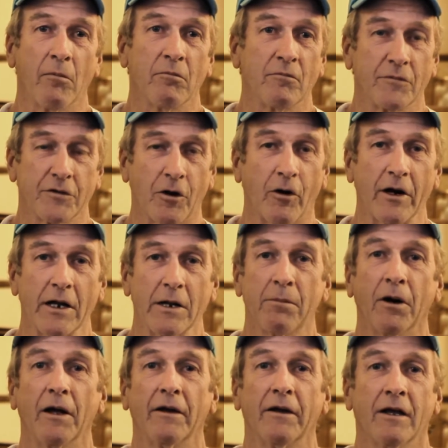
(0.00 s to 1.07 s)
dirty,
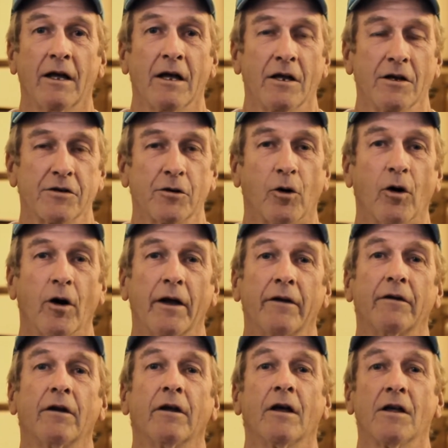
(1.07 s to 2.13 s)
but doing
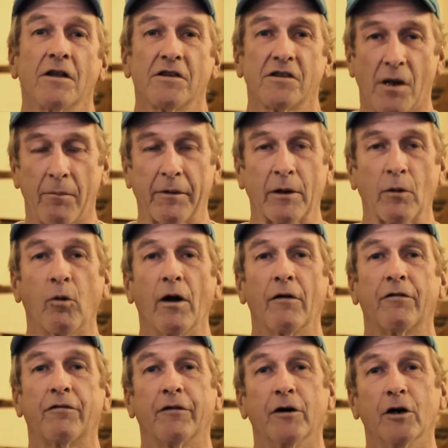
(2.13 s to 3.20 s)
something with
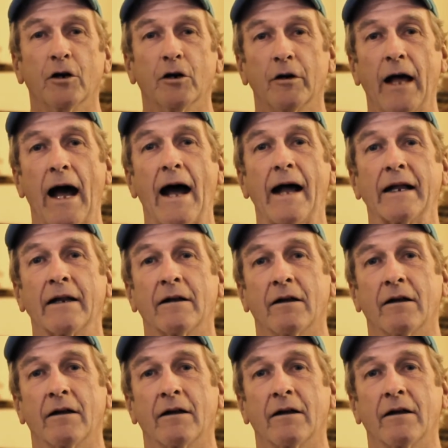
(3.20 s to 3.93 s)
food, adding